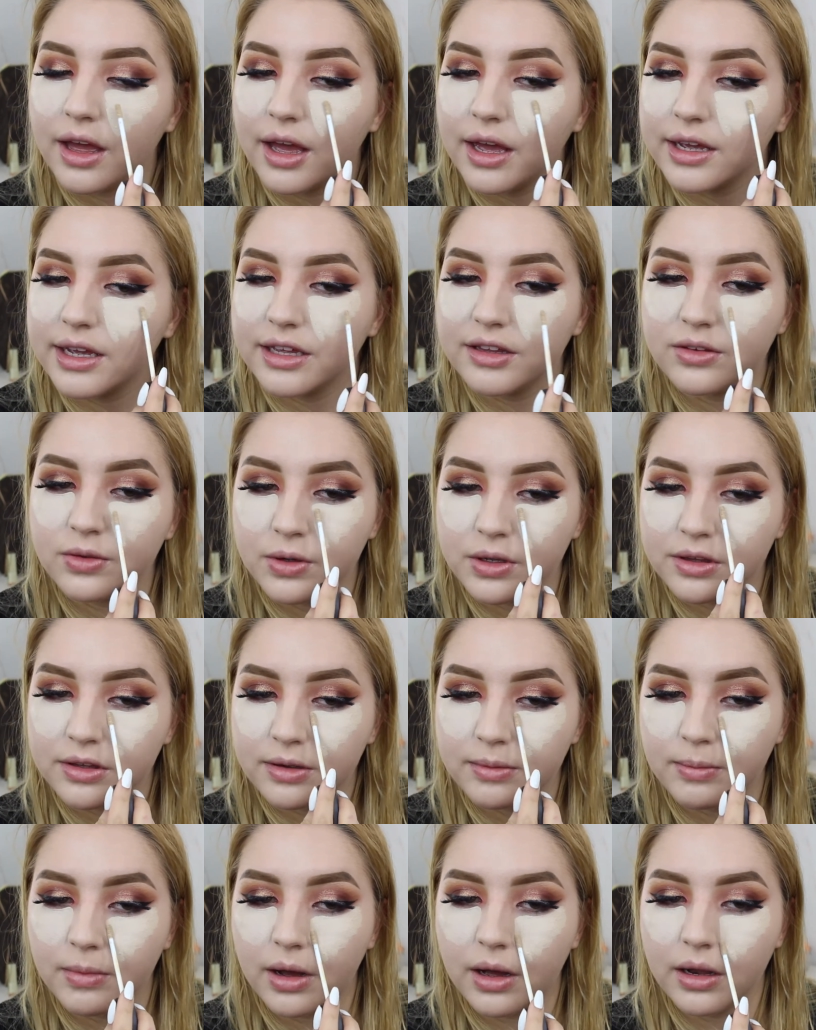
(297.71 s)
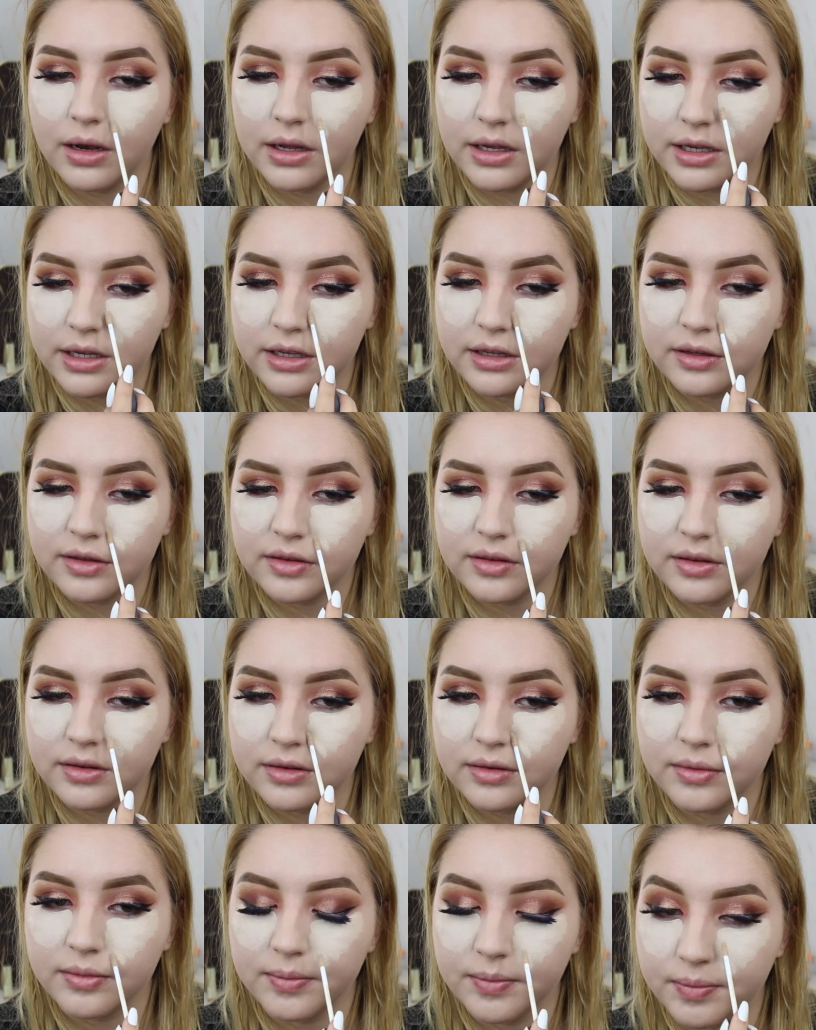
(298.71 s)
I get to eat
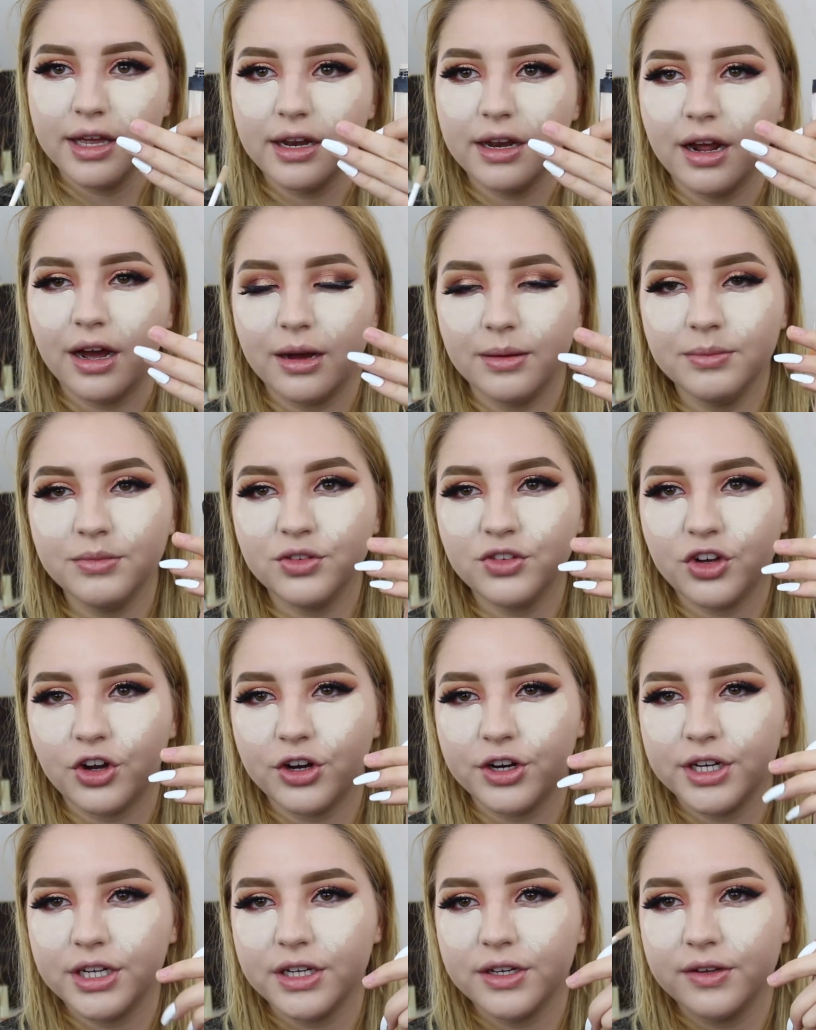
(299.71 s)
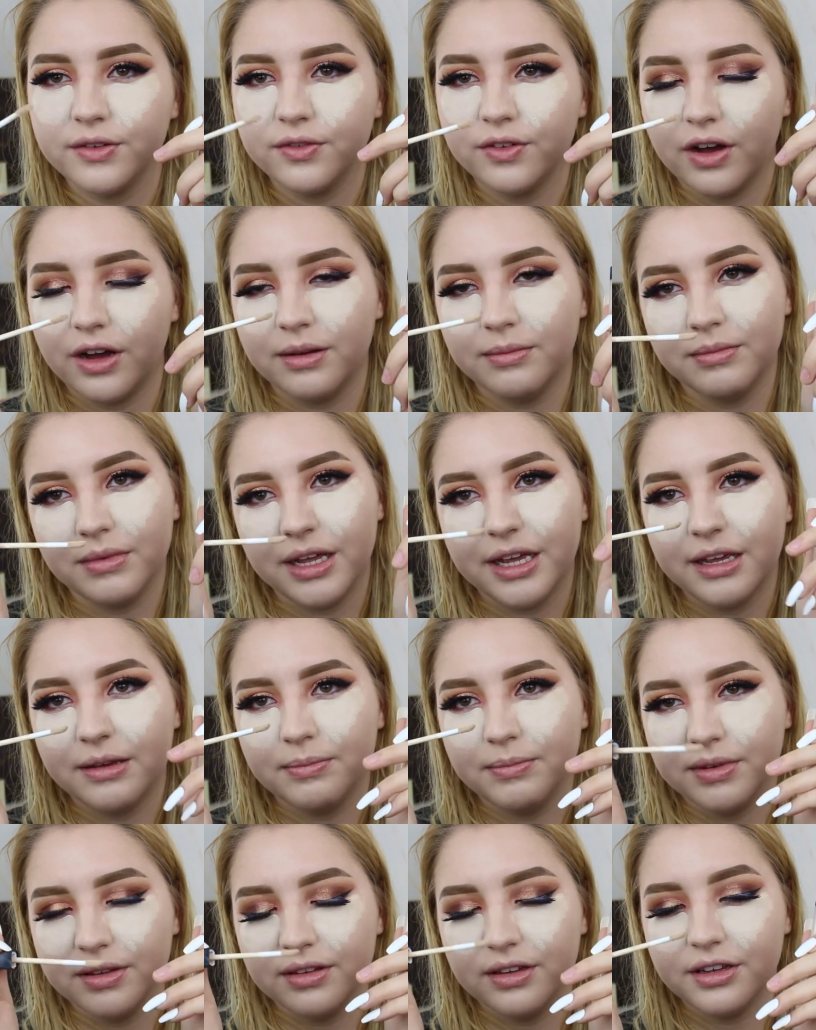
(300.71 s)
tamales. And I'm sorry if I'm like
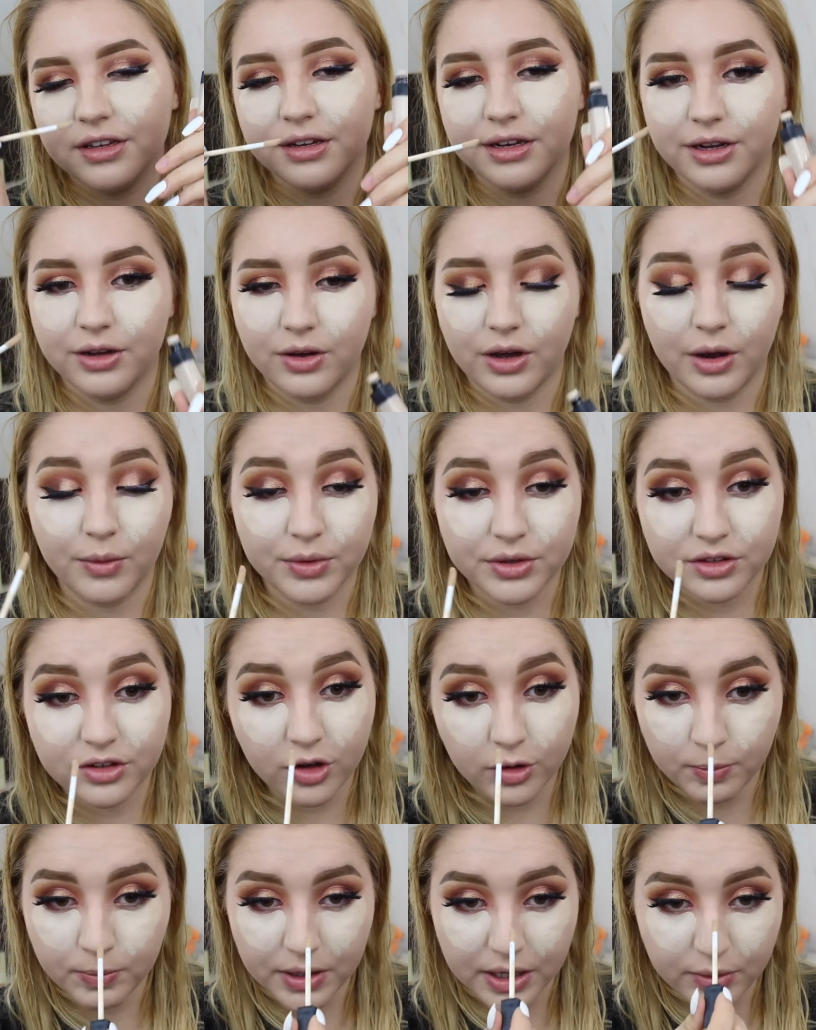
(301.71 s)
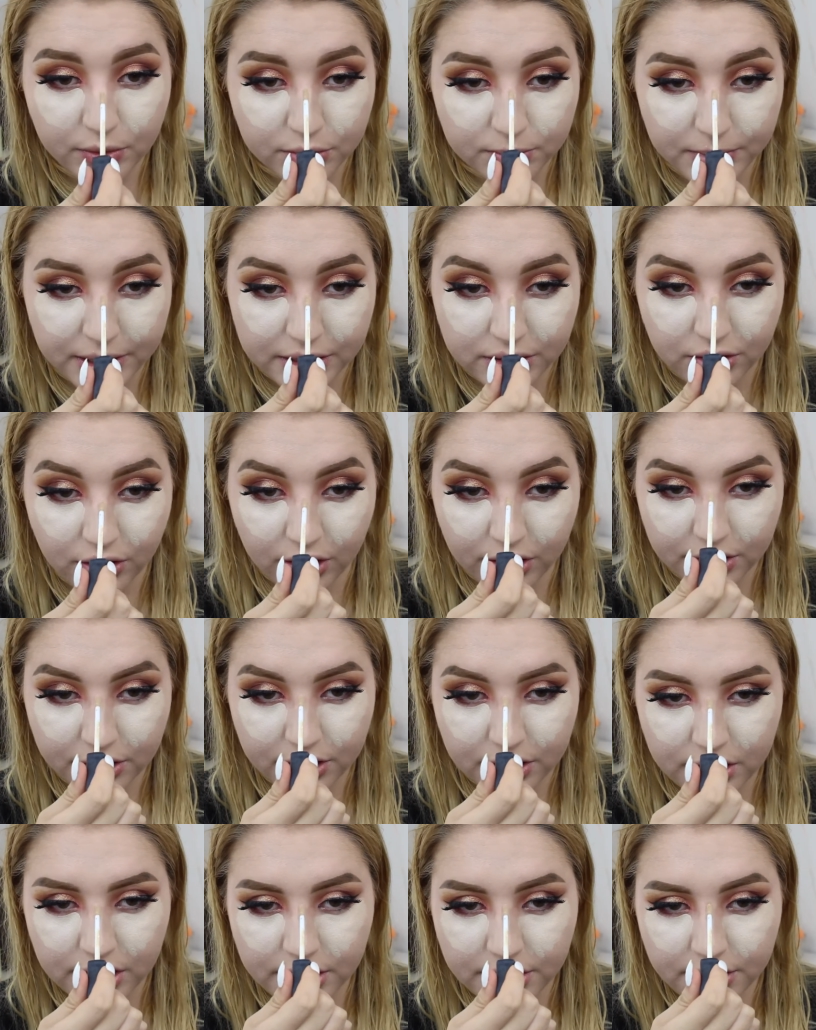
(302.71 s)
missing a nail. I went to go play with my dog
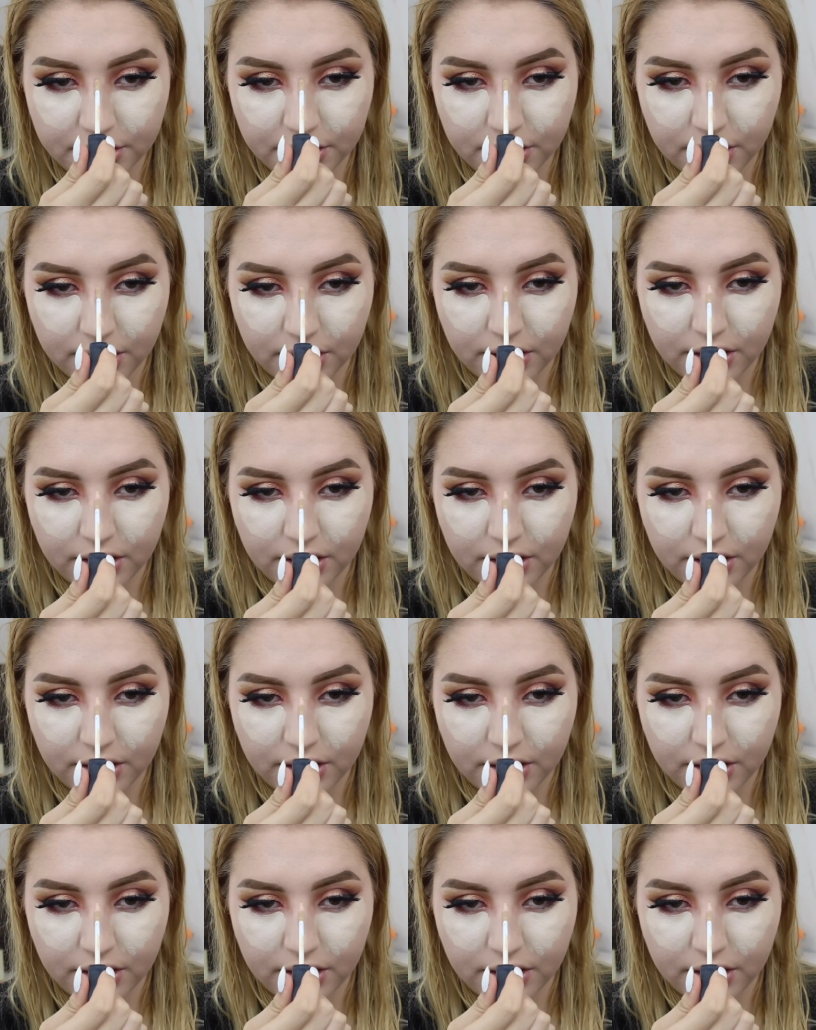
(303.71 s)
earlier